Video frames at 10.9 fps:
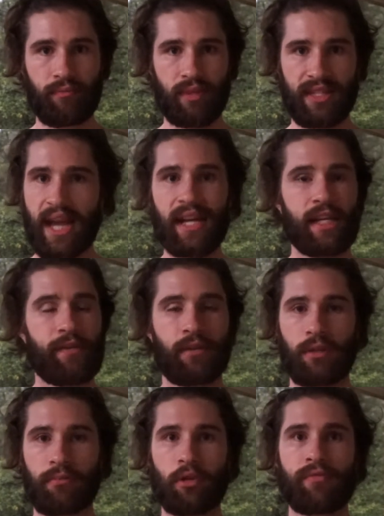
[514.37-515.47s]

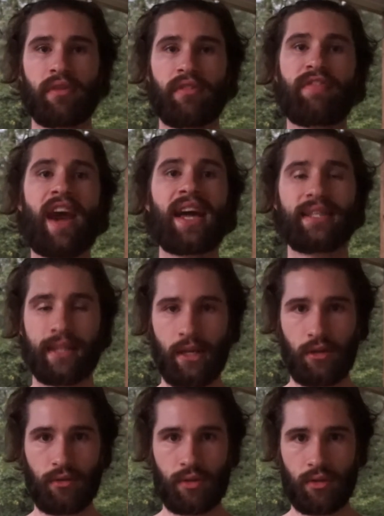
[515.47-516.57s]
Scientifically proven, fat
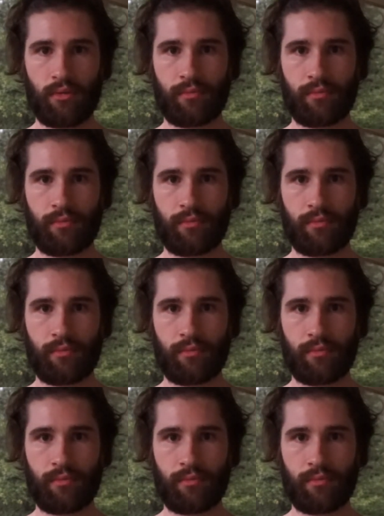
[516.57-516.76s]
cells.